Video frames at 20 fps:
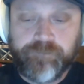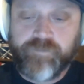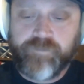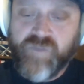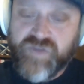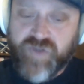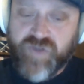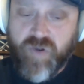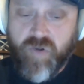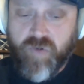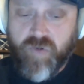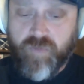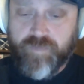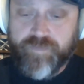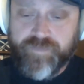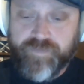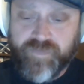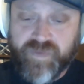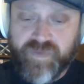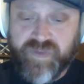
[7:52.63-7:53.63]
So
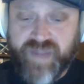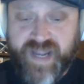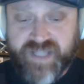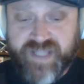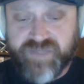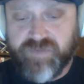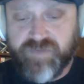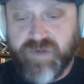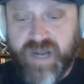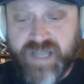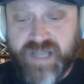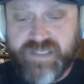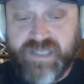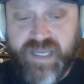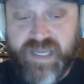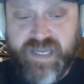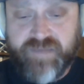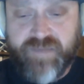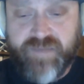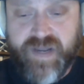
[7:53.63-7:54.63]
that's where I
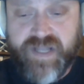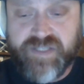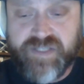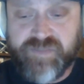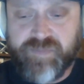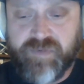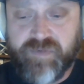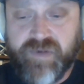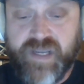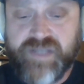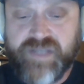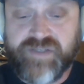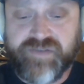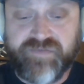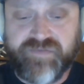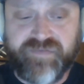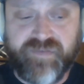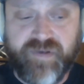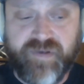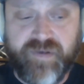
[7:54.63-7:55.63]
take my
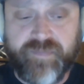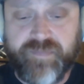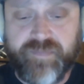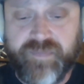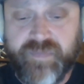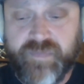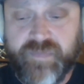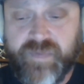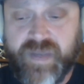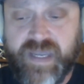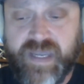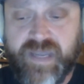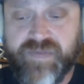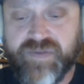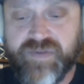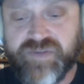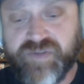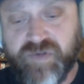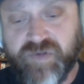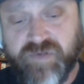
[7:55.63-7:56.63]
inspiration from. And
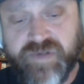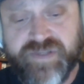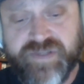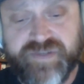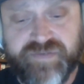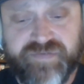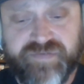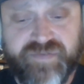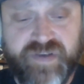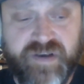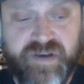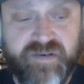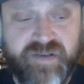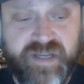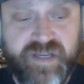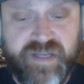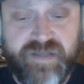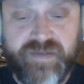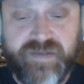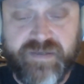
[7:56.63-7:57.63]
the stories are
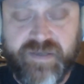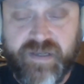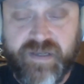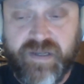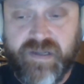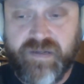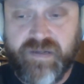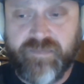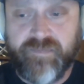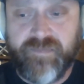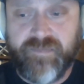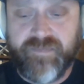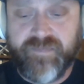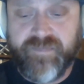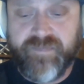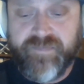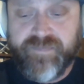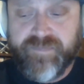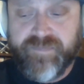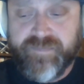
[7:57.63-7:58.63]
very, um,
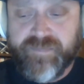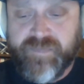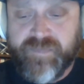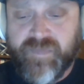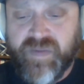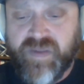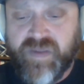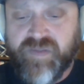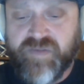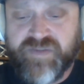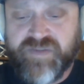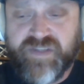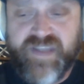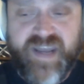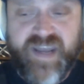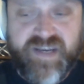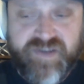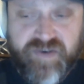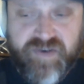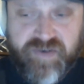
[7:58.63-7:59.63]
there's a
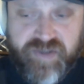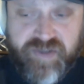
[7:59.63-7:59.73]
lot of dark